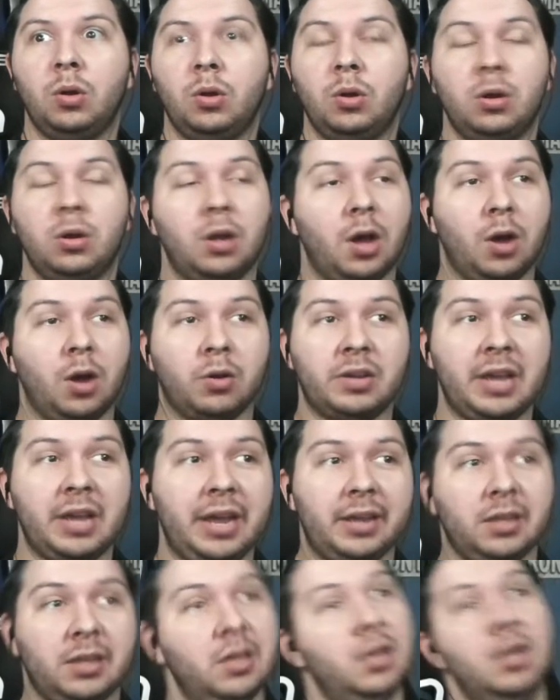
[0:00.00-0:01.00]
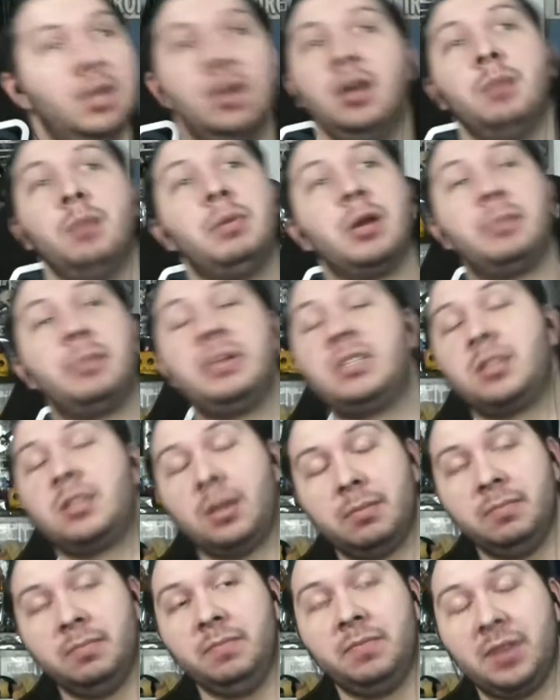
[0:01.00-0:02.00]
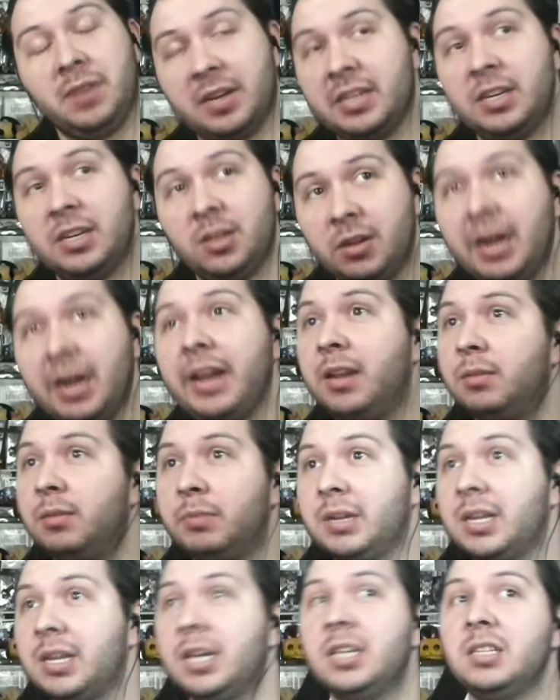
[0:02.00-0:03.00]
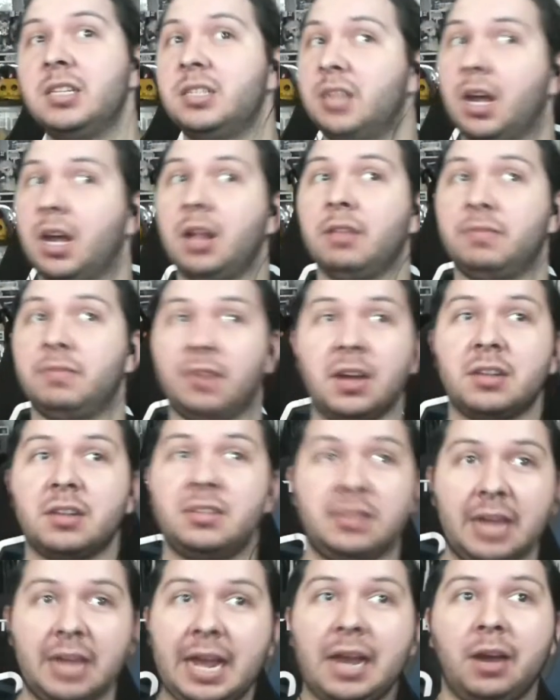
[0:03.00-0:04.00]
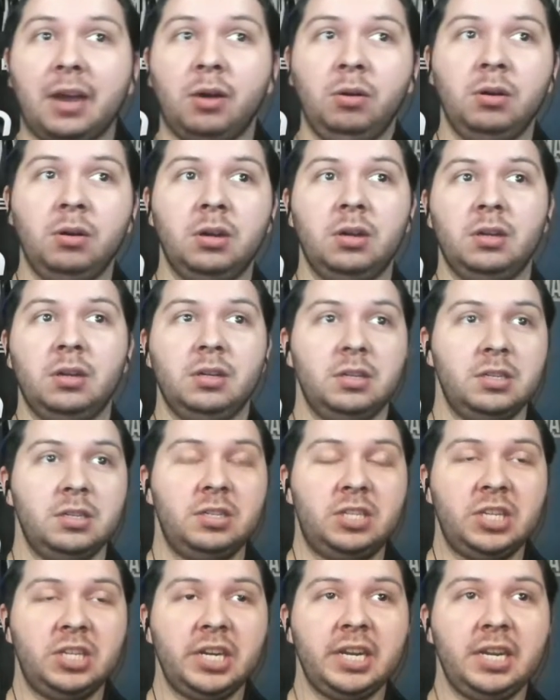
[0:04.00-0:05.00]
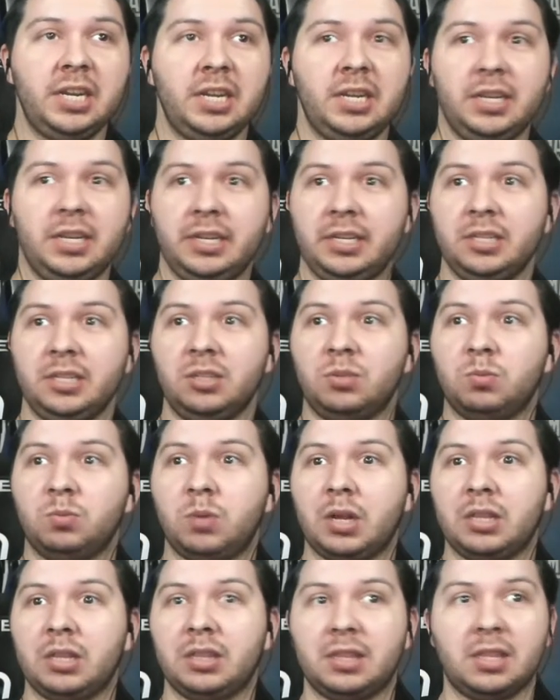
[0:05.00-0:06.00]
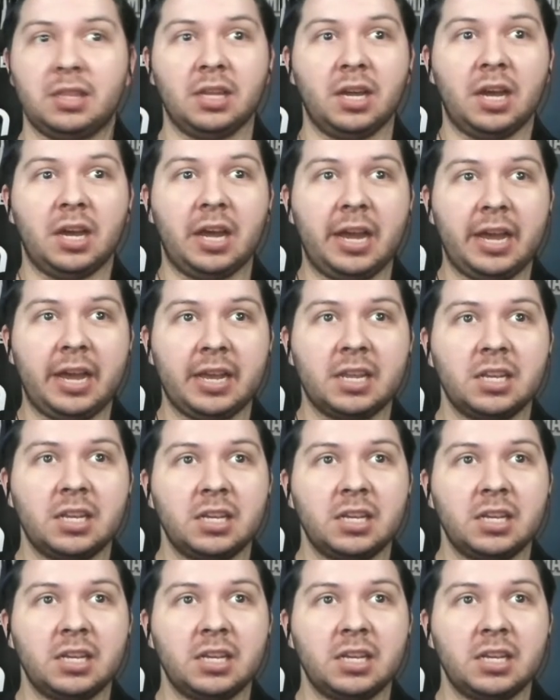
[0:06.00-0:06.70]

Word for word: Okay, better be something fucking great because y'all fucked now. Jeez, what the heck?